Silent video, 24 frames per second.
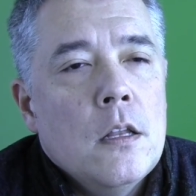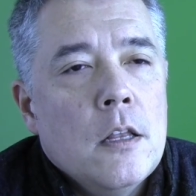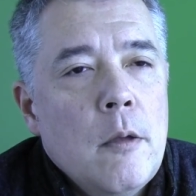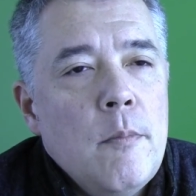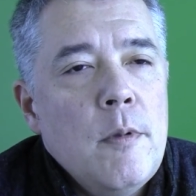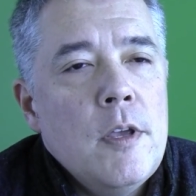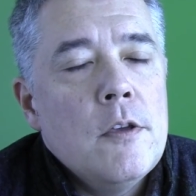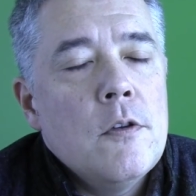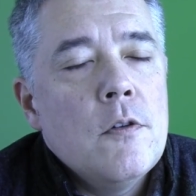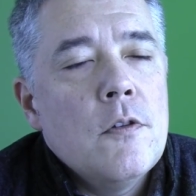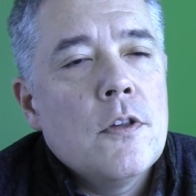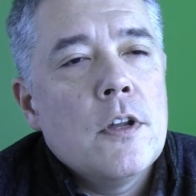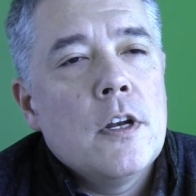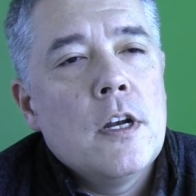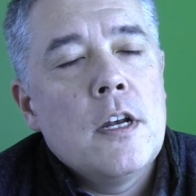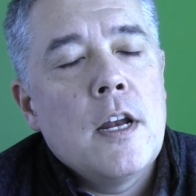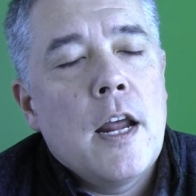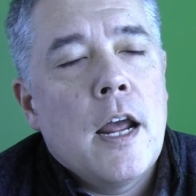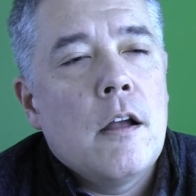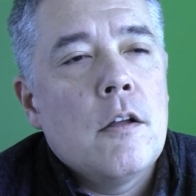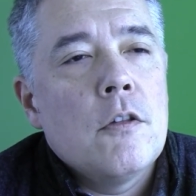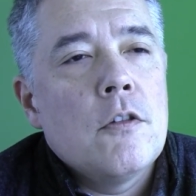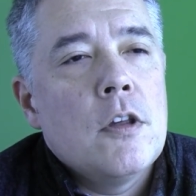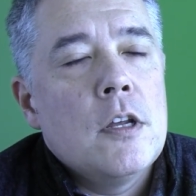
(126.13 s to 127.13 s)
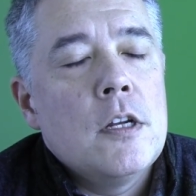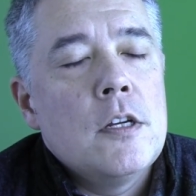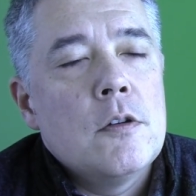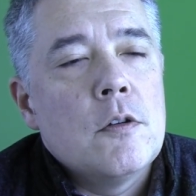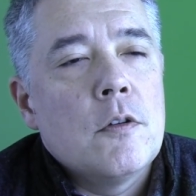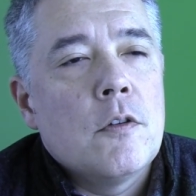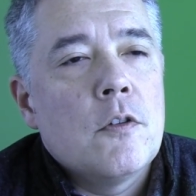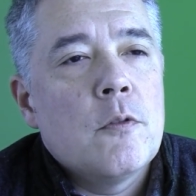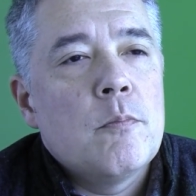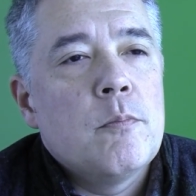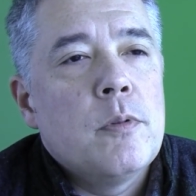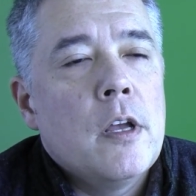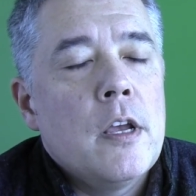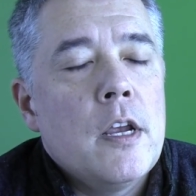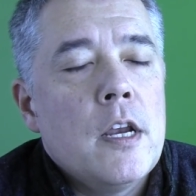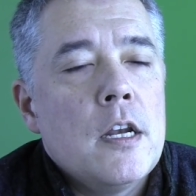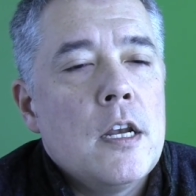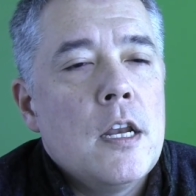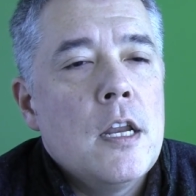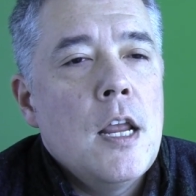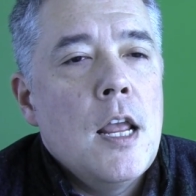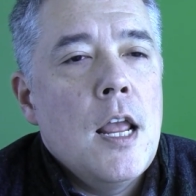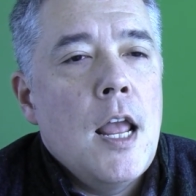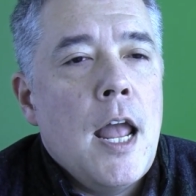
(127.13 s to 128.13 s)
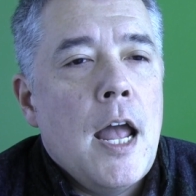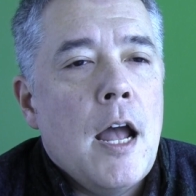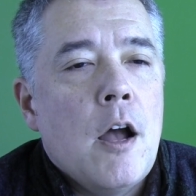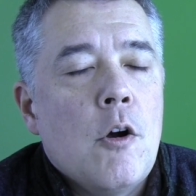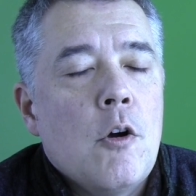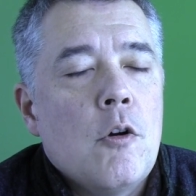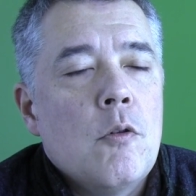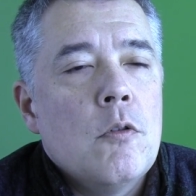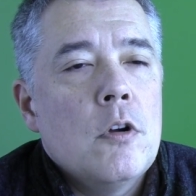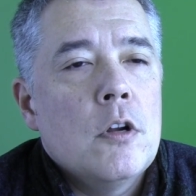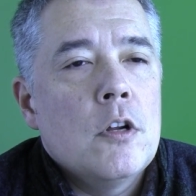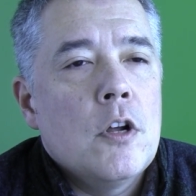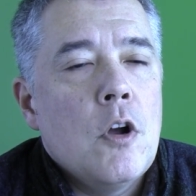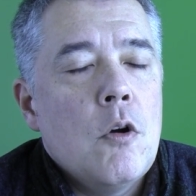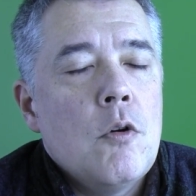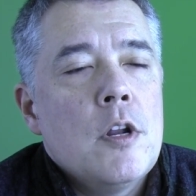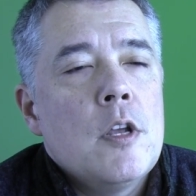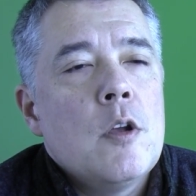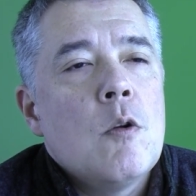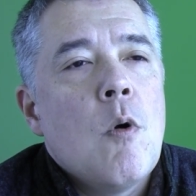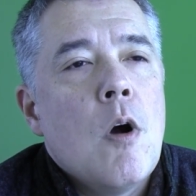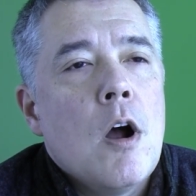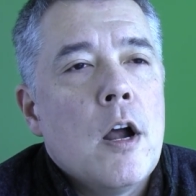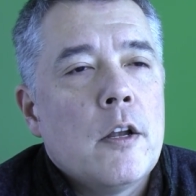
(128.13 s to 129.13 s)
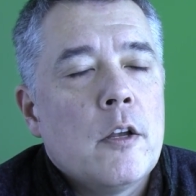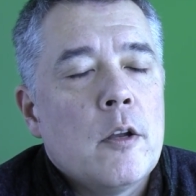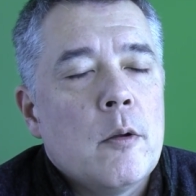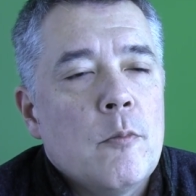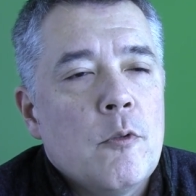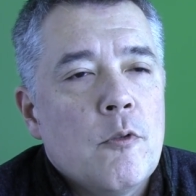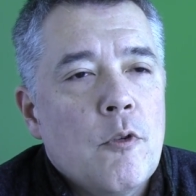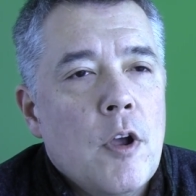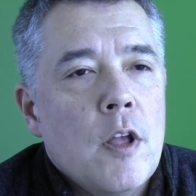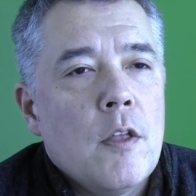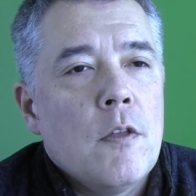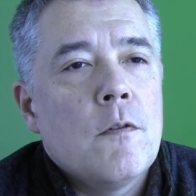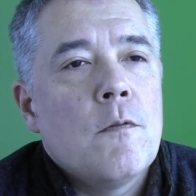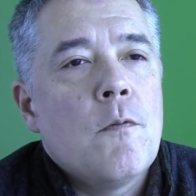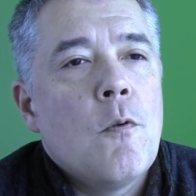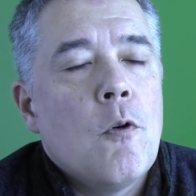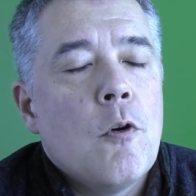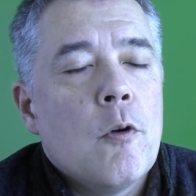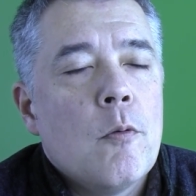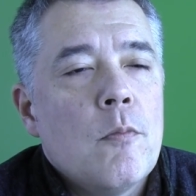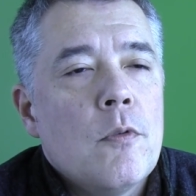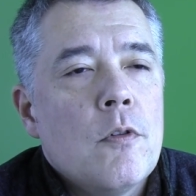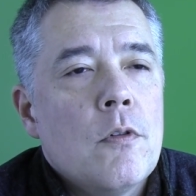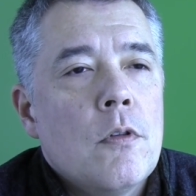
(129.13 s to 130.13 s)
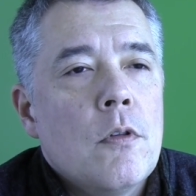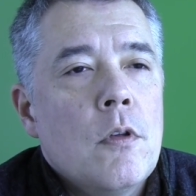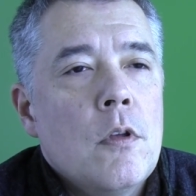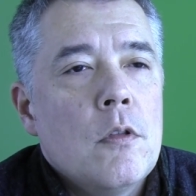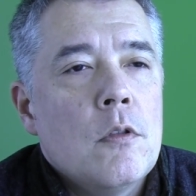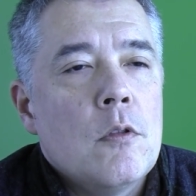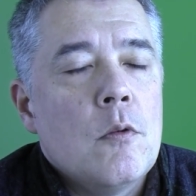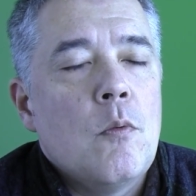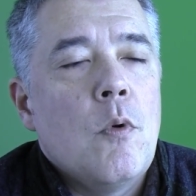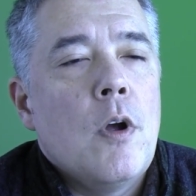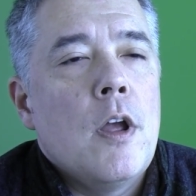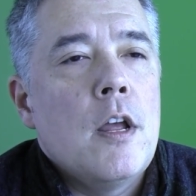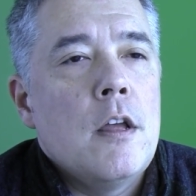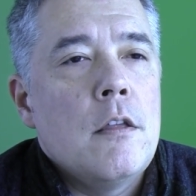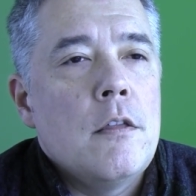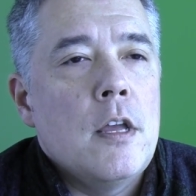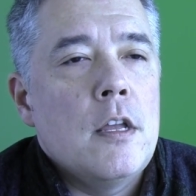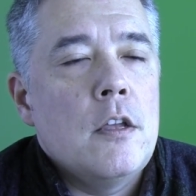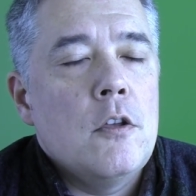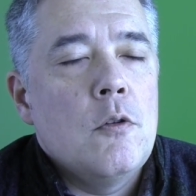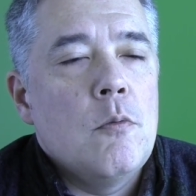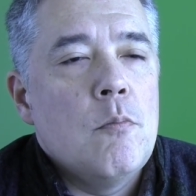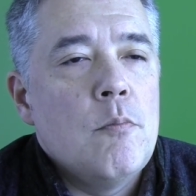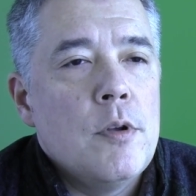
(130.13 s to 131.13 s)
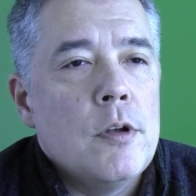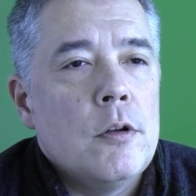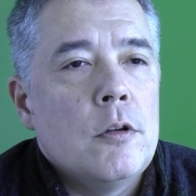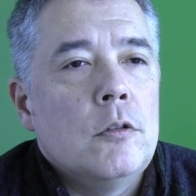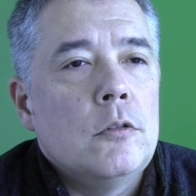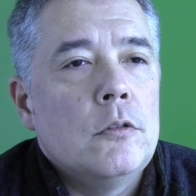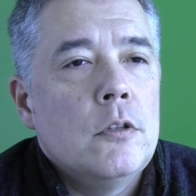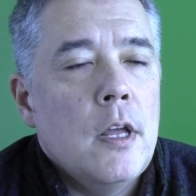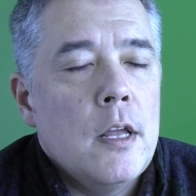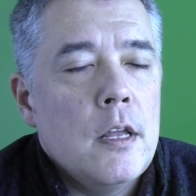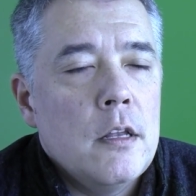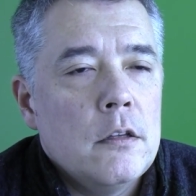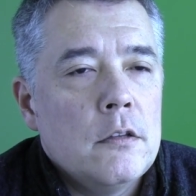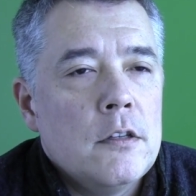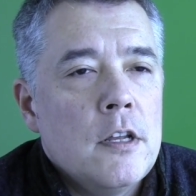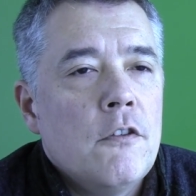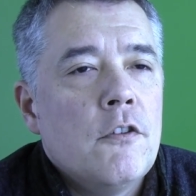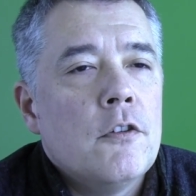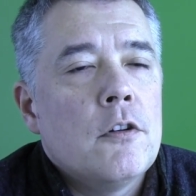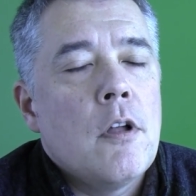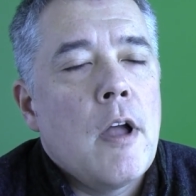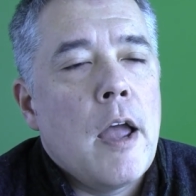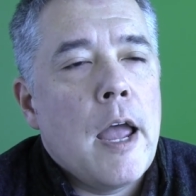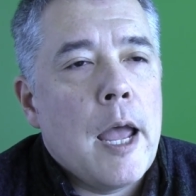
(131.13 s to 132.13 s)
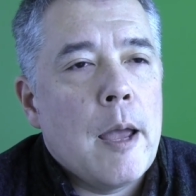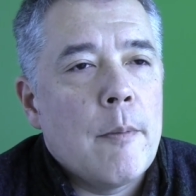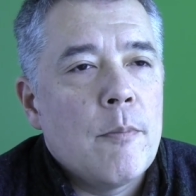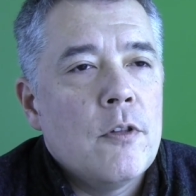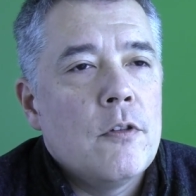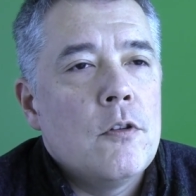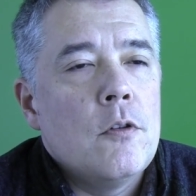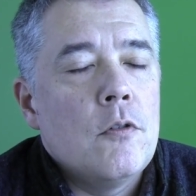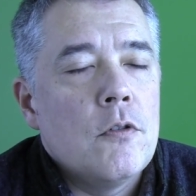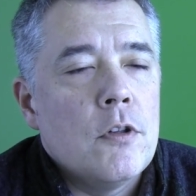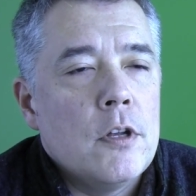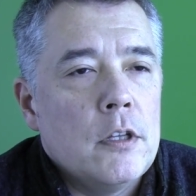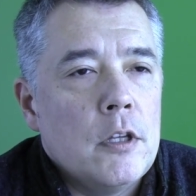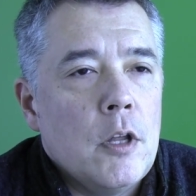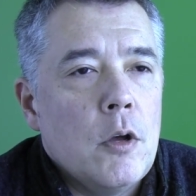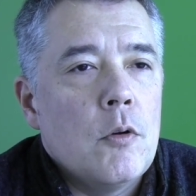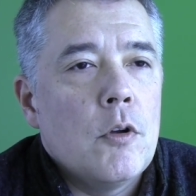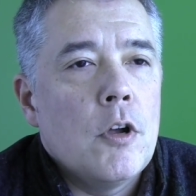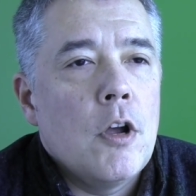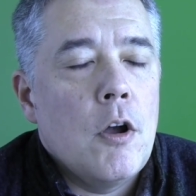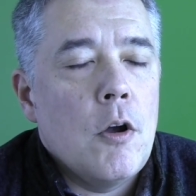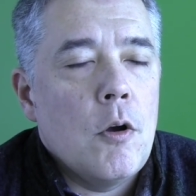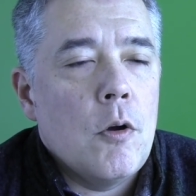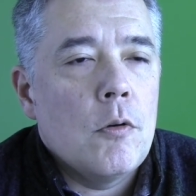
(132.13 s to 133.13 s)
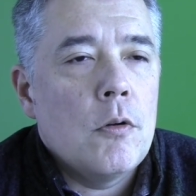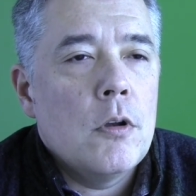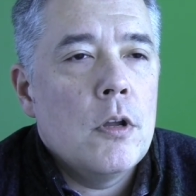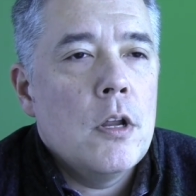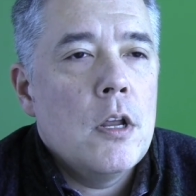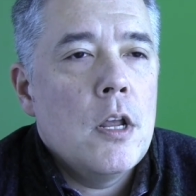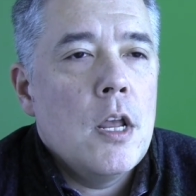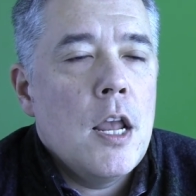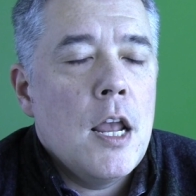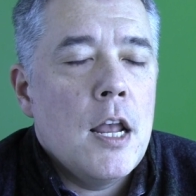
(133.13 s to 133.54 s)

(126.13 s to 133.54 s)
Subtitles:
Let me use an analogy to explain how Kony Quantum transforms the way that you build digital apps using low code.